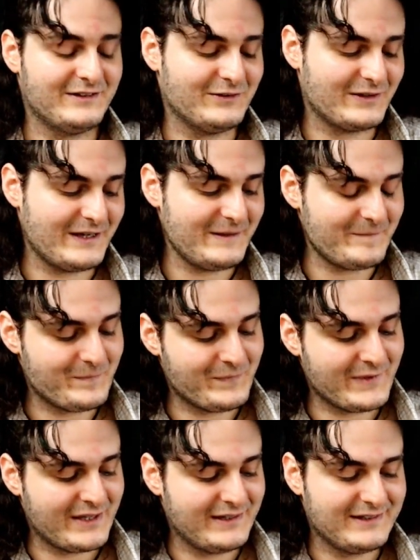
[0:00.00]
okay.
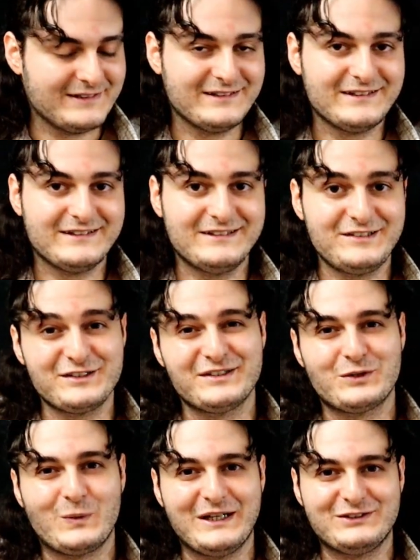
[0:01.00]
This
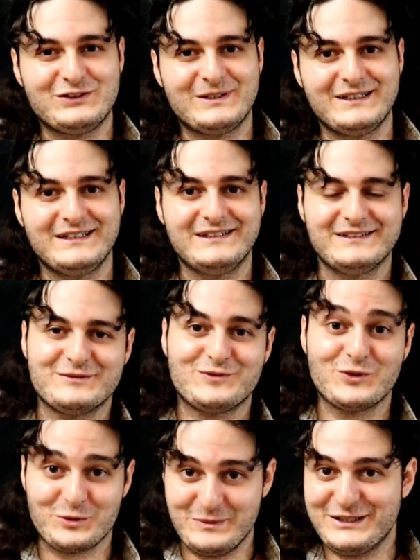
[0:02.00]
is quite tricky
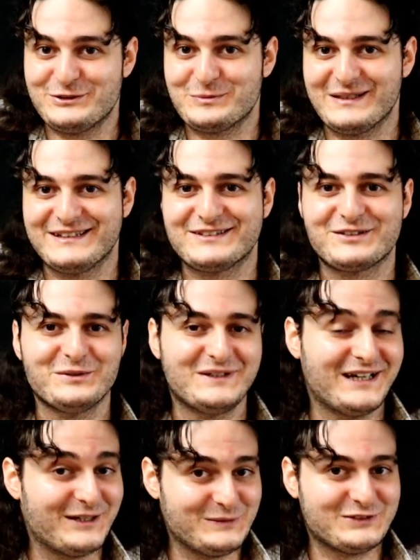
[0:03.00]
for me to play it
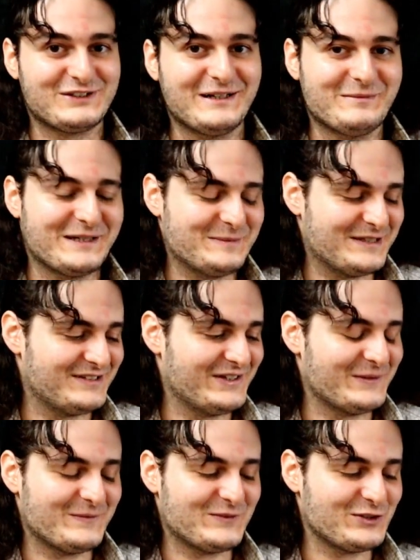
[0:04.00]
slowly. I will try my best there.